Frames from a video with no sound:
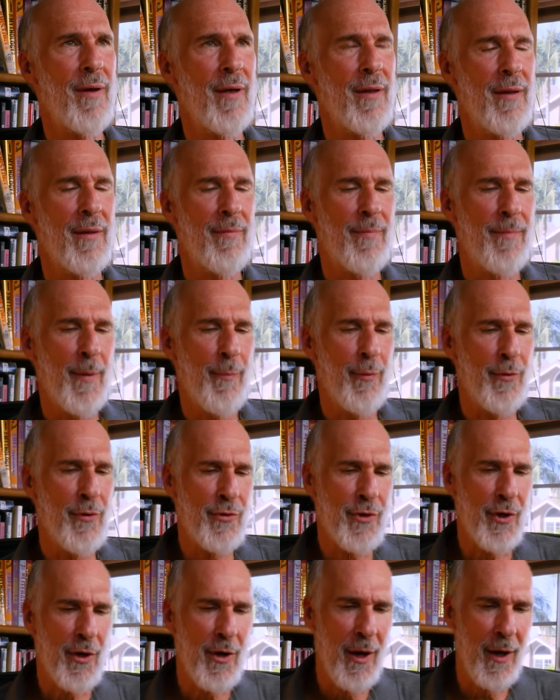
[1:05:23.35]
a, people
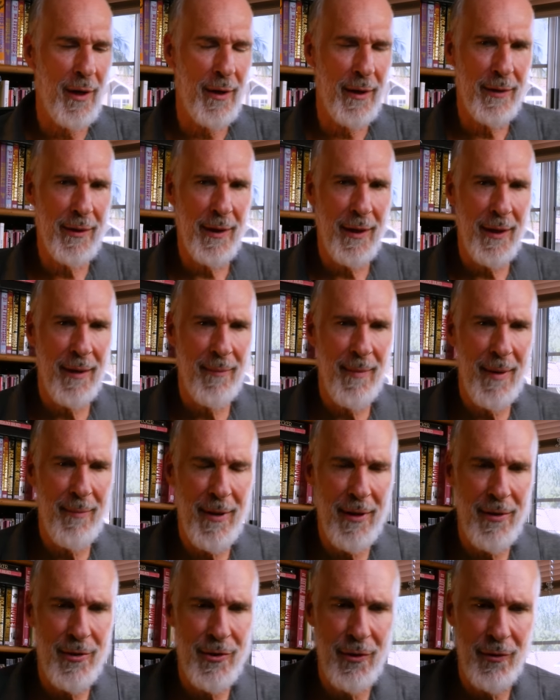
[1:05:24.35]
used to call it uh,
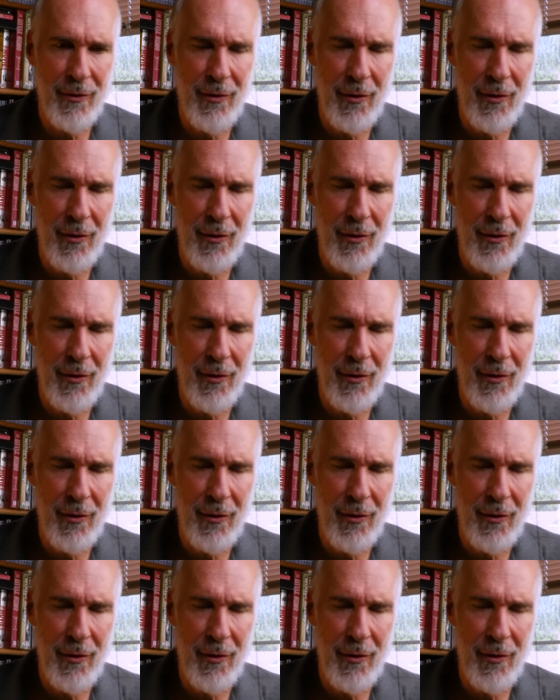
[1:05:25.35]
maybe they still